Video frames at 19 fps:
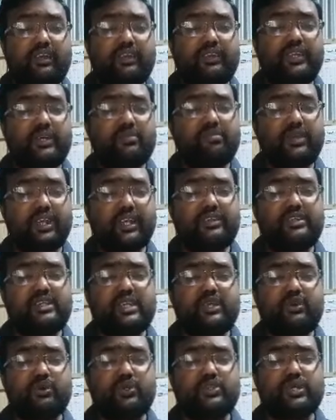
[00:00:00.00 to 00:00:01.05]
They made
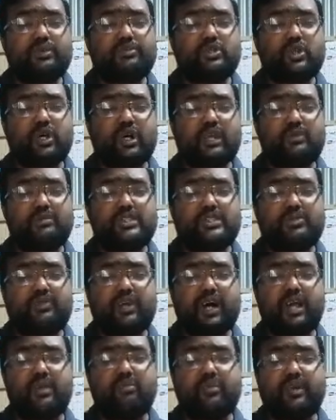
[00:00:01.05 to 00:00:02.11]
use of Ptolemy's
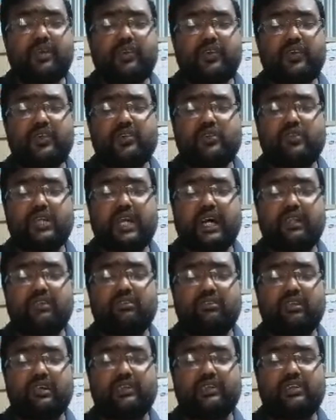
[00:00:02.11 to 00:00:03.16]
prime meridian to
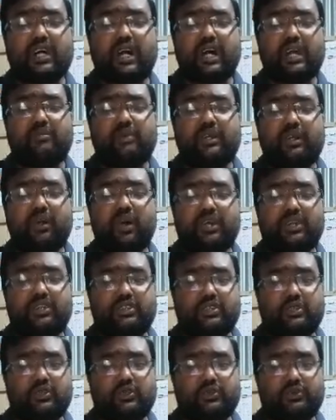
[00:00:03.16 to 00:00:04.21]
calculate time and
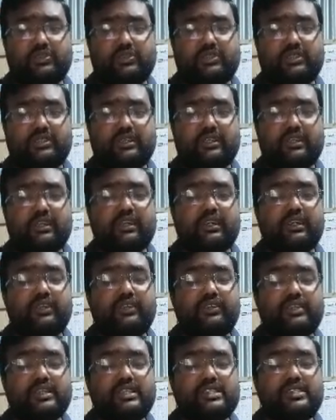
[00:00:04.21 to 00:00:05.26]
longitudes.
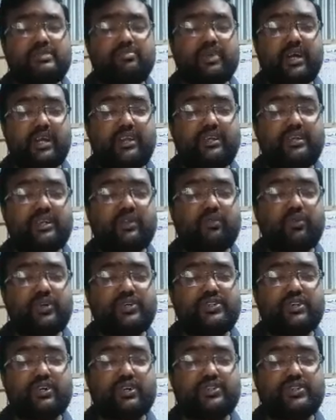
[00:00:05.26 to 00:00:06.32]
This meridian
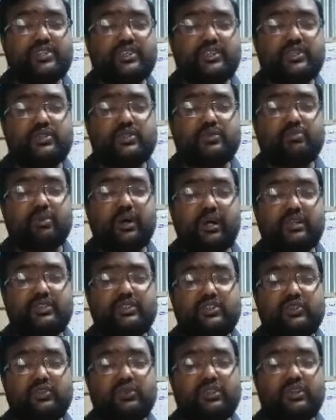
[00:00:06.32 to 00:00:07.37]
was considered to pass
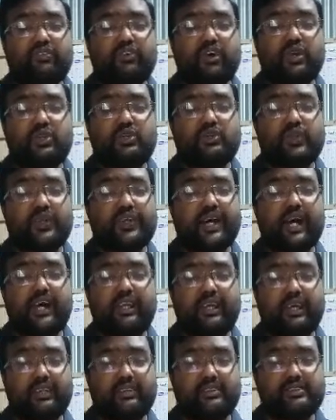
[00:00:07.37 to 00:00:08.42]
through the Fortunate
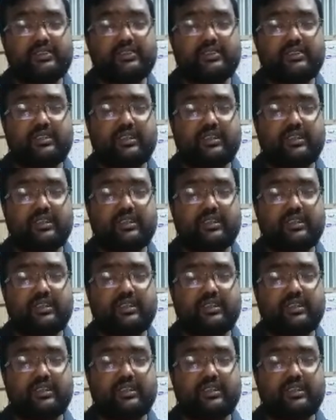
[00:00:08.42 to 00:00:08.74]
Islands.